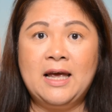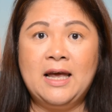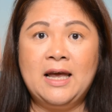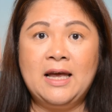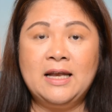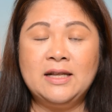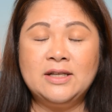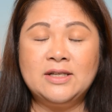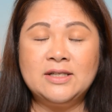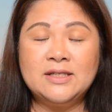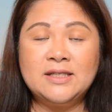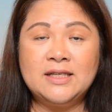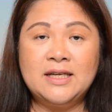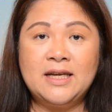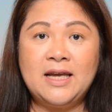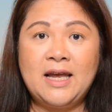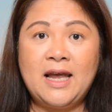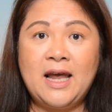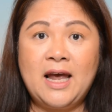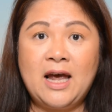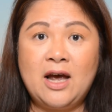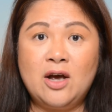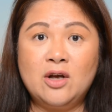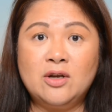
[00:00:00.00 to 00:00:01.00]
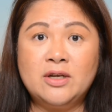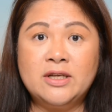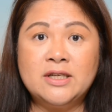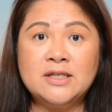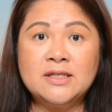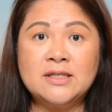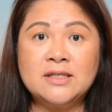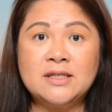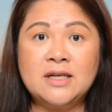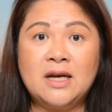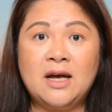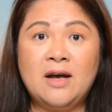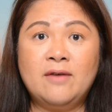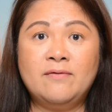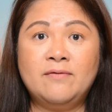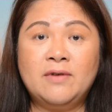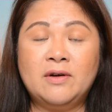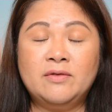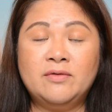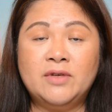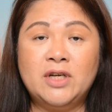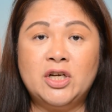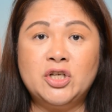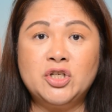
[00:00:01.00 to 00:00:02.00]
and to see how this uh,
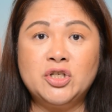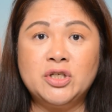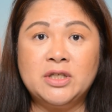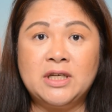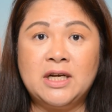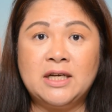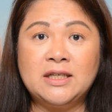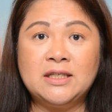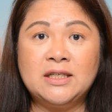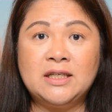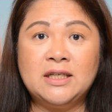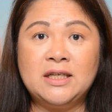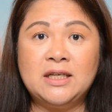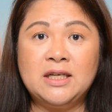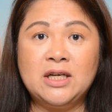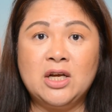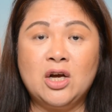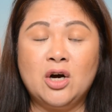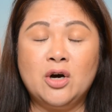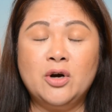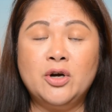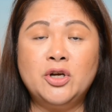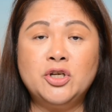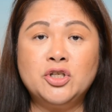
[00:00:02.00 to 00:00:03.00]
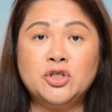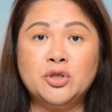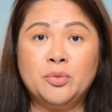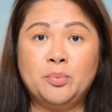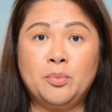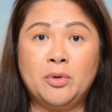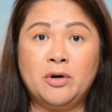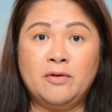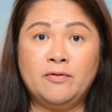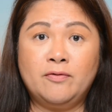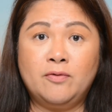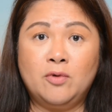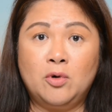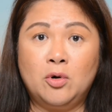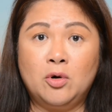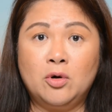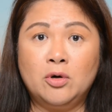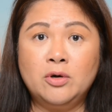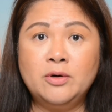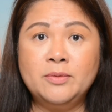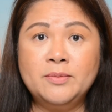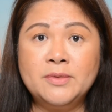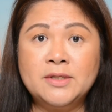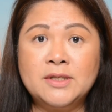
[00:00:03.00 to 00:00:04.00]
foundation actually going to
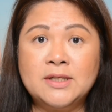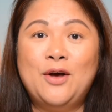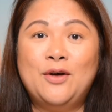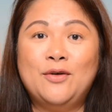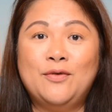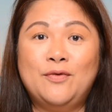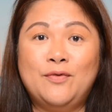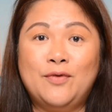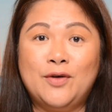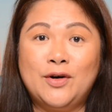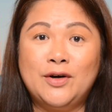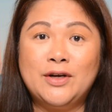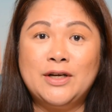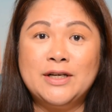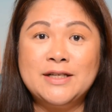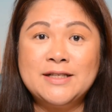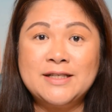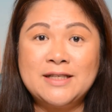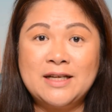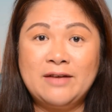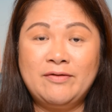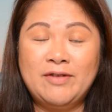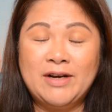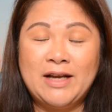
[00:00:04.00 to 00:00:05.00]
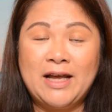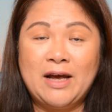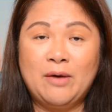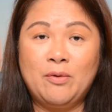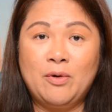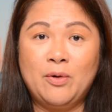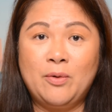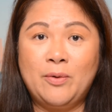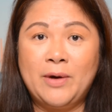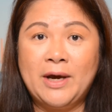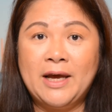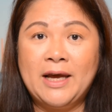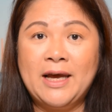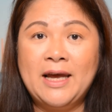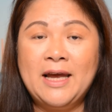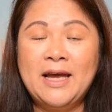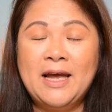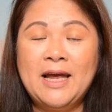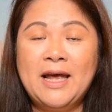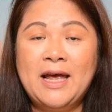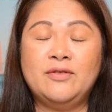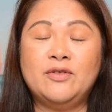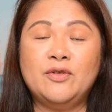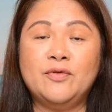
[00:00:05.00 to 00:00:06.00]
perform further seven hour
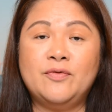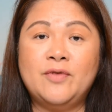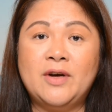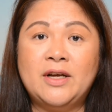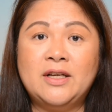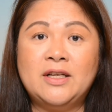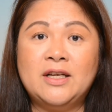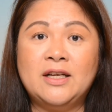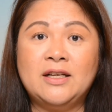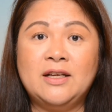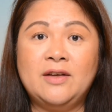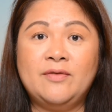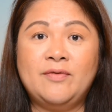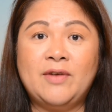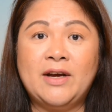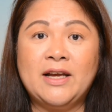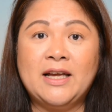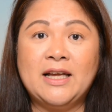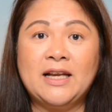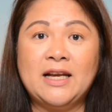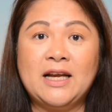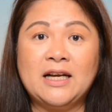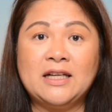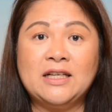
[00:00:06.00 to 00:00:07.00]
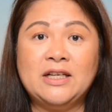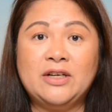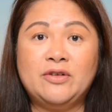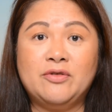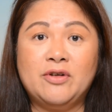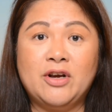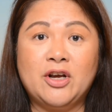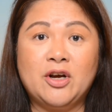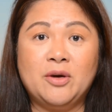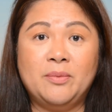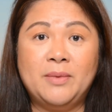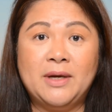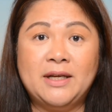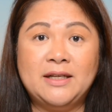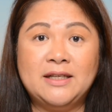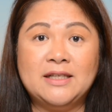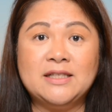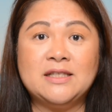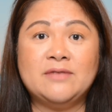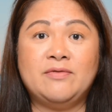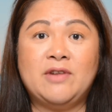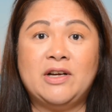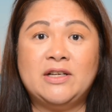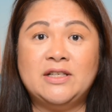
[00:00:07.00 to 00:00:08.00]
wear, and to find out if I can actually recommend
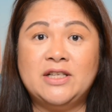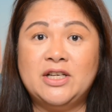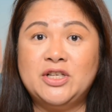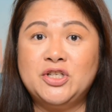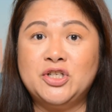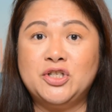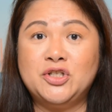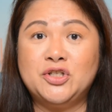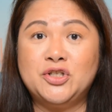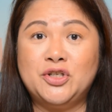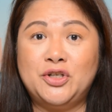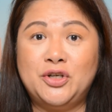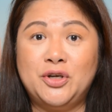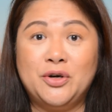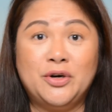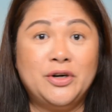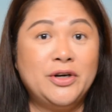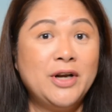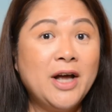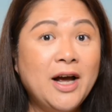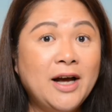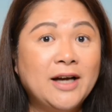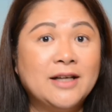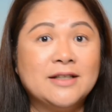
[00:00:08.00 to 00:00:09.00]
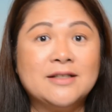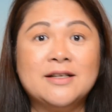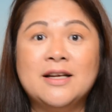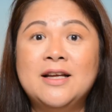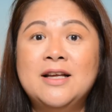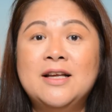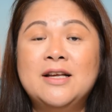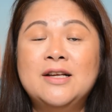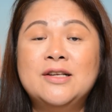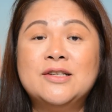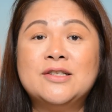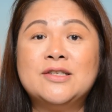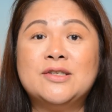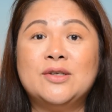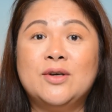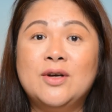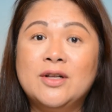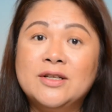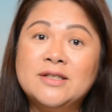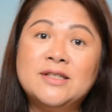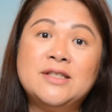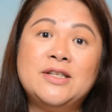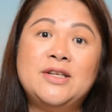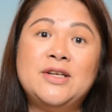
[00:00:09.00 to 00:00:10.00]
this foundation to you or not. So
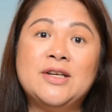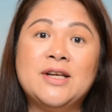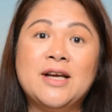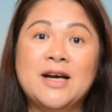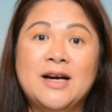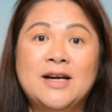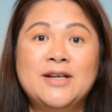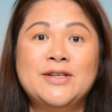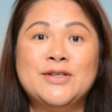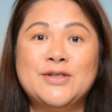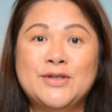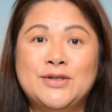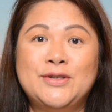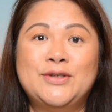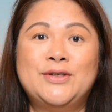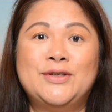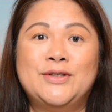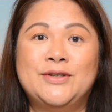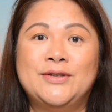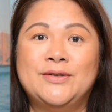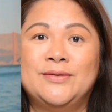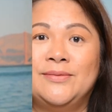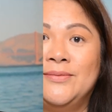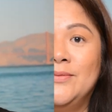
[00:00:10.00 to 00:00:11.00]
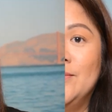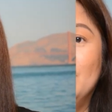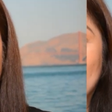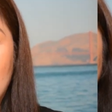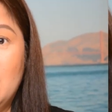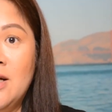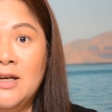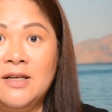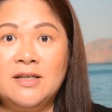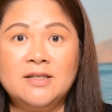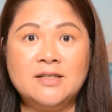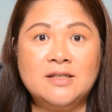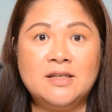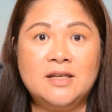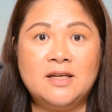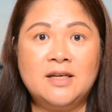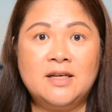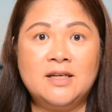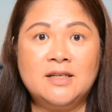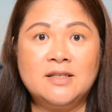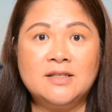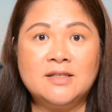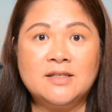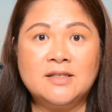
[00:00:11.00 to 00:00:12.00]
I'll see you guys soon. Okay guys,
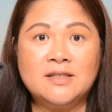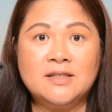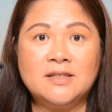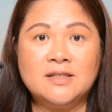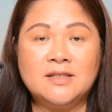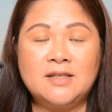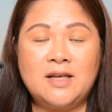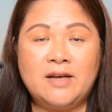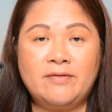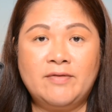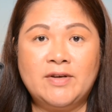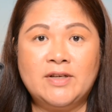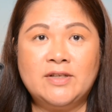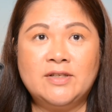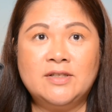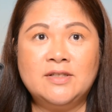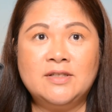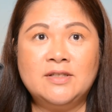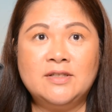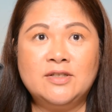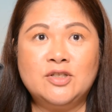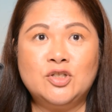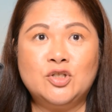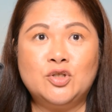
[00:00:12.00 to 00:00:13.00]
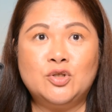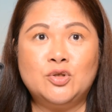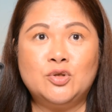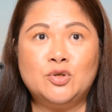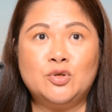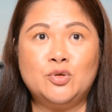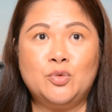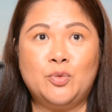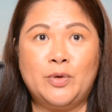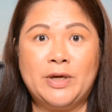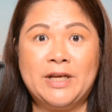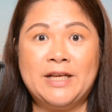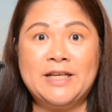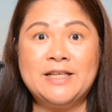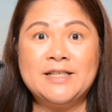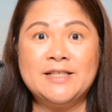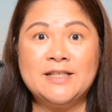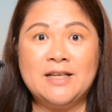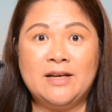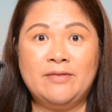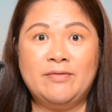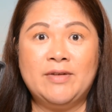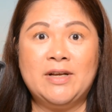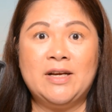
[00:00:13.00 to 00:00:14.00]
it's seven
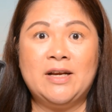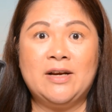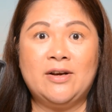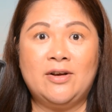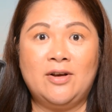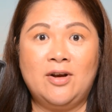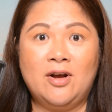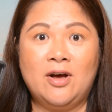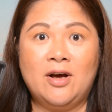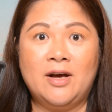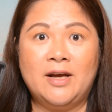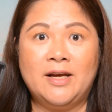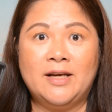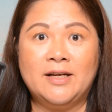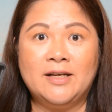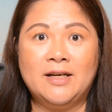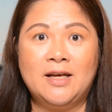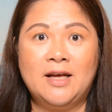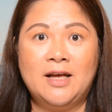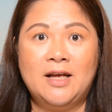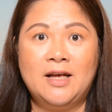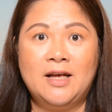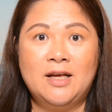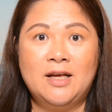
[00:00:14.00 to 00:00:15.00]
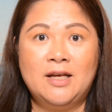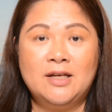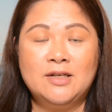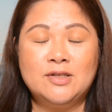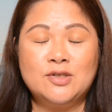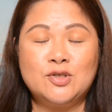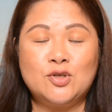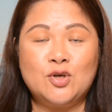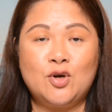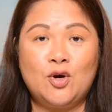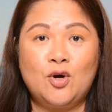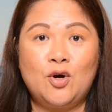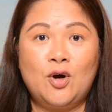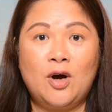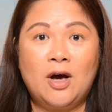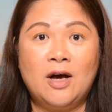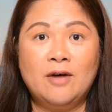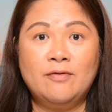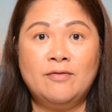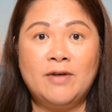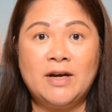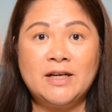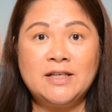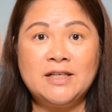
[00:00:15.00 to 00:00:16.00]
twenty-seven at night. So
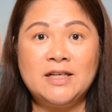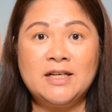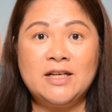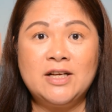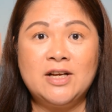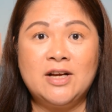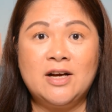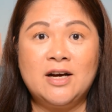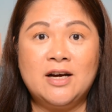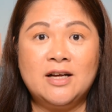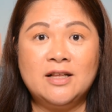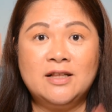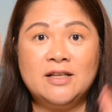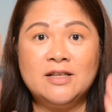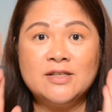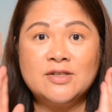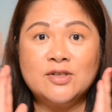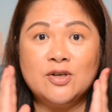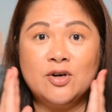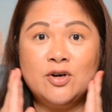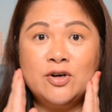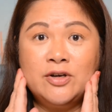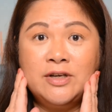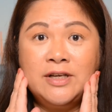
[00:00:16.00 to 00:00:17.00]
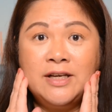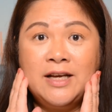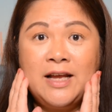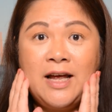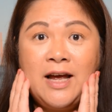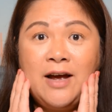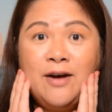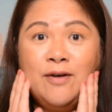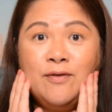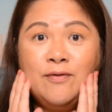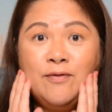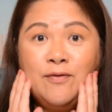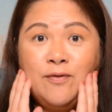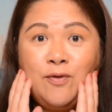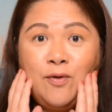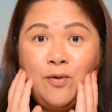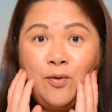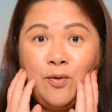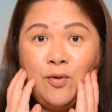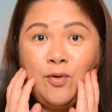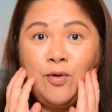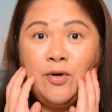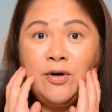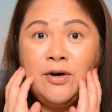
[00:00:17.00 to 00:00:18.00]
I've actually got this on now
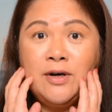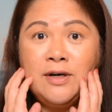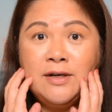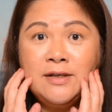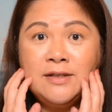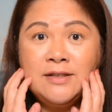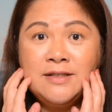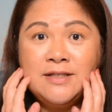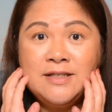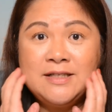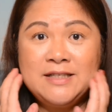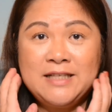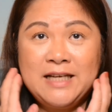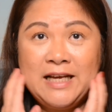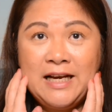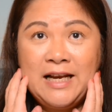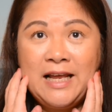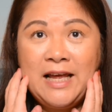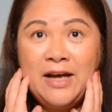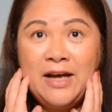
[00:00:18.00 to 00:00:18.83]
for ten